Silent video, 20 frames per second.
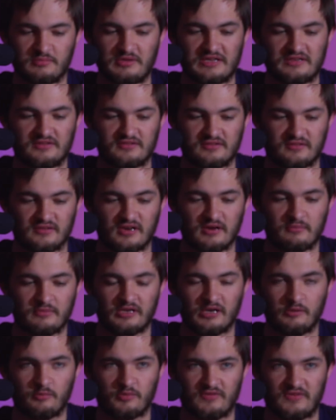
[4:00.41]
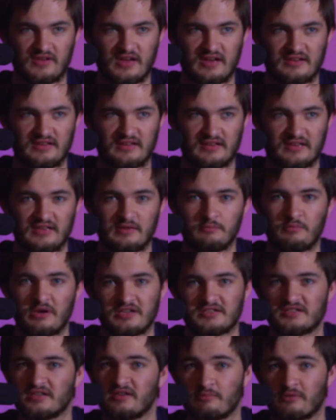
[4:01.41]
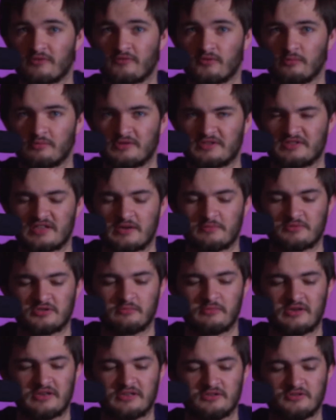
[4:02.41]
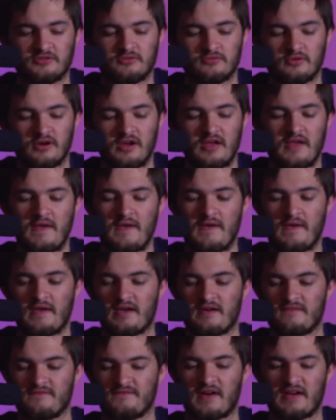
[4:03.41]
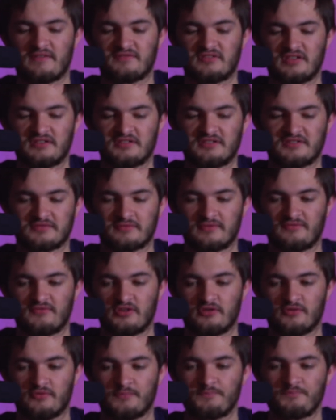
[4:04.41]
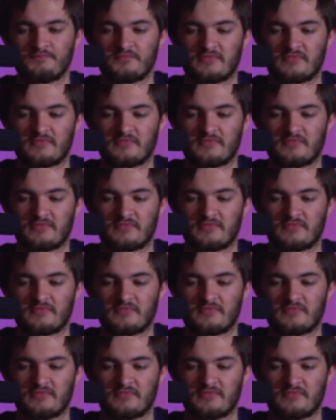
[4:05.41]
me into coming up with the idea. He basically performed Inception on me to do a 5 senses review,